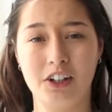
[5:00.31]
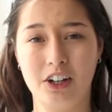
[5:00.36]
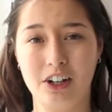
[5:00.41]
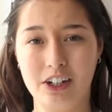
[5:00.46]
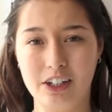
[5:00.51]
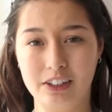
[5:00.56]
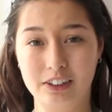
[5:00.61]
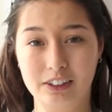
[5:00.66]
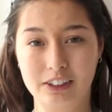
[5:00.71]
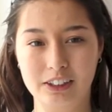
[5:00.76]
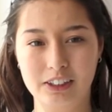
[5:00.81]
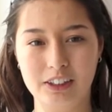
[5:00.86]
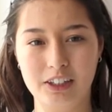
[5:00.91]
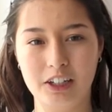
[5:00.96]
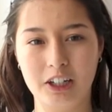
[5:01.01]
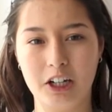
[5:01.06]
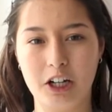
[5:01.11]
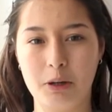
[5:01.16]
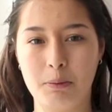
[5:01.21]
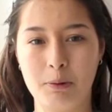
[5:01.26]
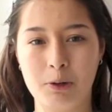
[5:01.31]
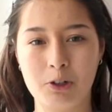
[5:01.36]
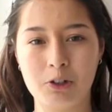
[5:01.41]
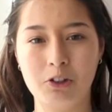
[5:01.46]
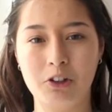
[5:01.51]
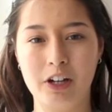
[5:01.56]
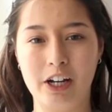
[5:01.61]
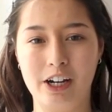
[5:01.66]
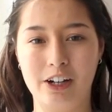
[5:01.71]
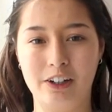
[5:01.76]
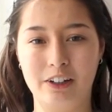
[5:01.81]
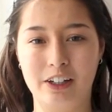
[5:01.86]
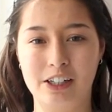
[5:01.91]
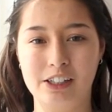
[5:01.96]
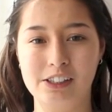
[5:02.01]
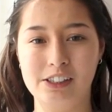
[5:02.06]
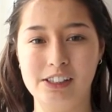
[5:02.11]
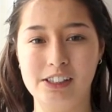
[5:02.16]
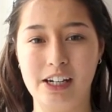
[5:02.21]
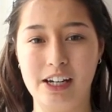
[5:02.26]
Currently, commercial
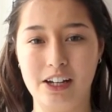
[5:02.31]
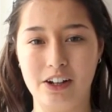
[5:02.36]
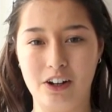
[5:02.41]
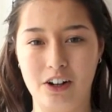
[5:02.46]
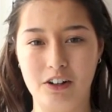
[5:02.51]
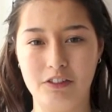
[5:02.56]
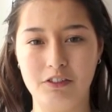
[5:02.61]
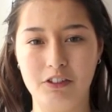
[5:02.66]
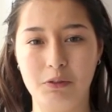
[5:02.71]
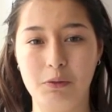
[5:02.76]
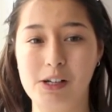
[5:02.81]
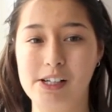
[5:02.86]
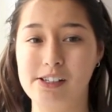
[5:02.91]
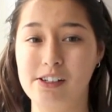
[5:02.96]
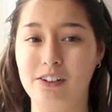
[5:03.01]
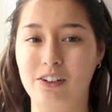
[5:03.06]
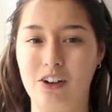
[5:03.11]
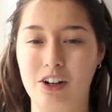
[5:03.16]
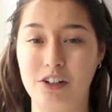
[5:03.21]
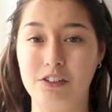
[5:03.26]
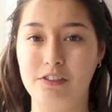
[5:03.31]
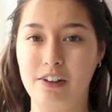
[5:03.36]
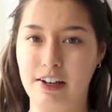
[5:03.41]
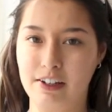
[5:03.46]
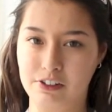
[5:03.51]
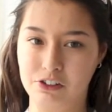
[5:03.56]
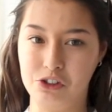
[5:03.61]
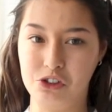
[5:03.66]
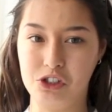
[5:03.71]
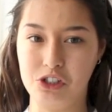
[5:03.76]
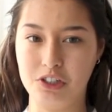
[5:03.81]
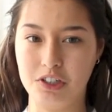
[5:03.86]
airlines takeoff waste a lot of energy.